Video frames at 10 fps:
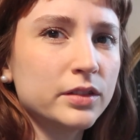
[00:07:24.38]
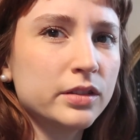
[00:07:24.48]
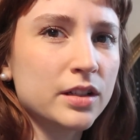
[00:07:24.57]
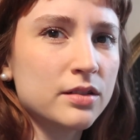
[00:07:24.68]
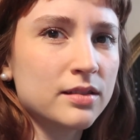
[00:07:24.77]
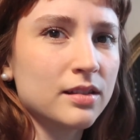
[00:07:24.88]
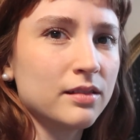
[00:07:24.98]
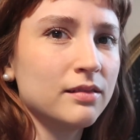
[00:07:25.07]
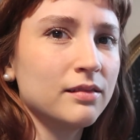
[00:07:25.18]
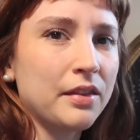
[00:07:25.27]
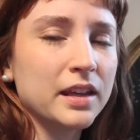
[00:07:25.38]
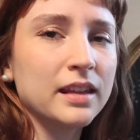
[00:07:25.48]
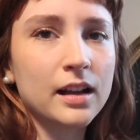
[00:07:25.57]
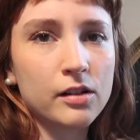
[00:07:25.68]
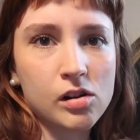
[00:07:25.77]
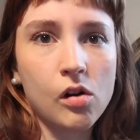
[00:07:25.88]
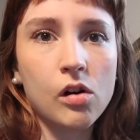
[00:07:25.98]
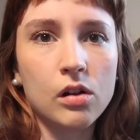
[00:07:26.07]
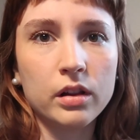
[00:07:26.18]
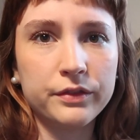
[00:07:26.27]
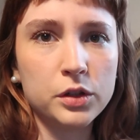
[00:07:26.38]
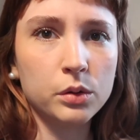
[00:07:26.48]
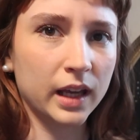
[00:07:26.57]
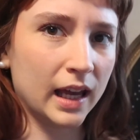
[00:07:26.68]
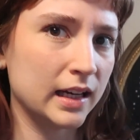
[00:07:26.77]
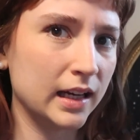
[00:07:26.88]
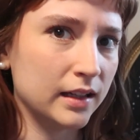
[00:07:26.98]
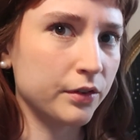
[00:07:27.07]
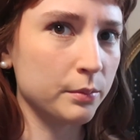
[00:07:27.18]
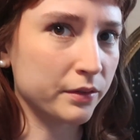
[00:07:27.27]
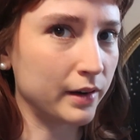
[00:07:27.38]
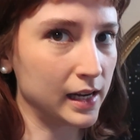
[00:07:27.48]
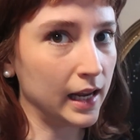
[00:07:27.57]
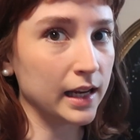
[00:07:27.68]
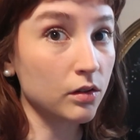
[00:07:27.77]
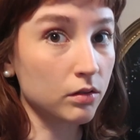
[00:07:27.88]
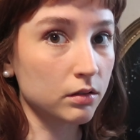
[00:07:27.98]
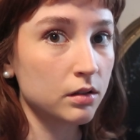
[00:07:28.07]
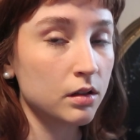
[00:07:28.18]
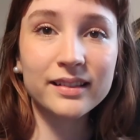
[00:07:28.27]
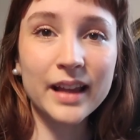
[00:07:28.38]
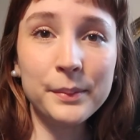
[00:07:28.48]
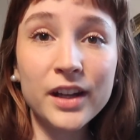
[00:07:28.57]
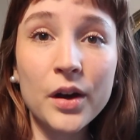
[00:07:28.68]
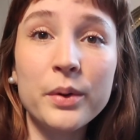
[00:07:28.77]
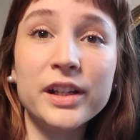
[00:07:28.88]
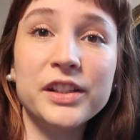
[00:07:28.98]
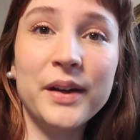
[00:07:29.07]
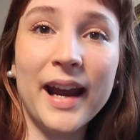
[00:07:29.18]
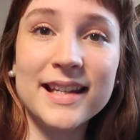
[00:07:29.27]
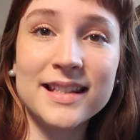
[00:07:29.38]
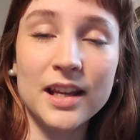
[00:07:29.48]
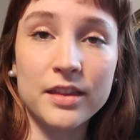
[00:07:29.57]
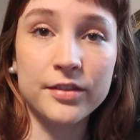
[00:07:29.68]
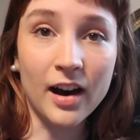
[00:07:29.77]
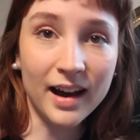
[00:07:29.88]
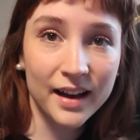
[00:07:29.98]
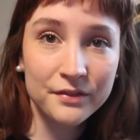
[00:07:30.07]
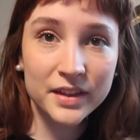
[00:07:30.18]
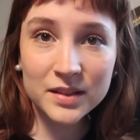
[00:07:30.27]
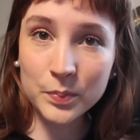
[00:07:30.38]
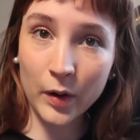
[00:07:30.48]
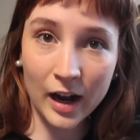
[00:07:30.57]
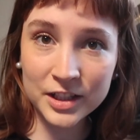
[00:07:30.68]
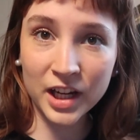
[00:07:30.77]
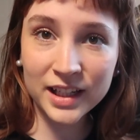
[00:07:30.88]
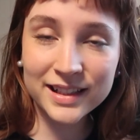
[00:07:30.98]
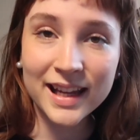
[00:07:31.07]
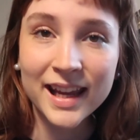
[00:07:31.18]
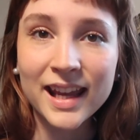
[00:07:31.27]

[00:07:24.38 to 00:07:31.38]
there's nothing there at all if you look at it from the right angle. Let me know what you guys thought of this project.